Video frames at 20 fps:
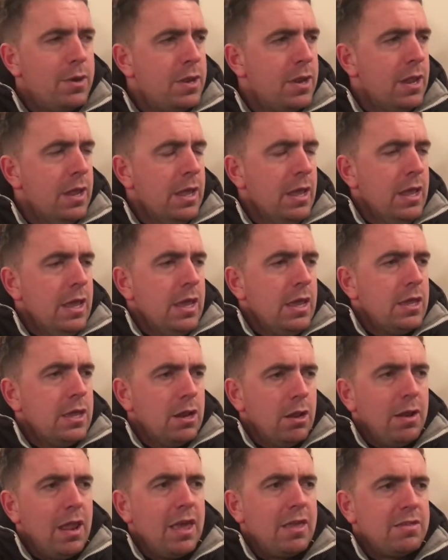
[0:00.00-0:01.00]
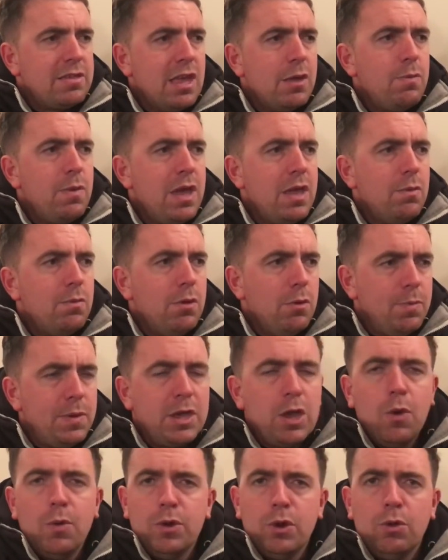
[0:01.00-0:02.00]
And, like I said, we'll be
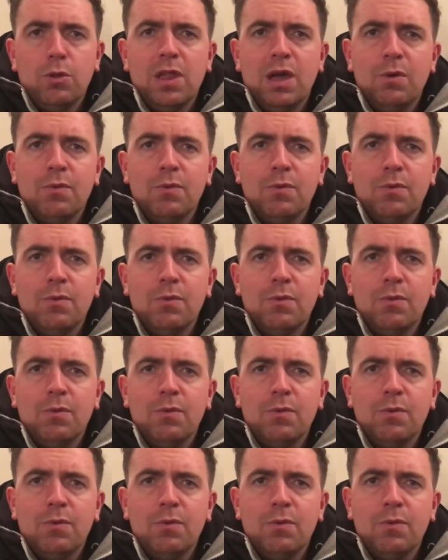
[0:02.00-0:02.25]
going all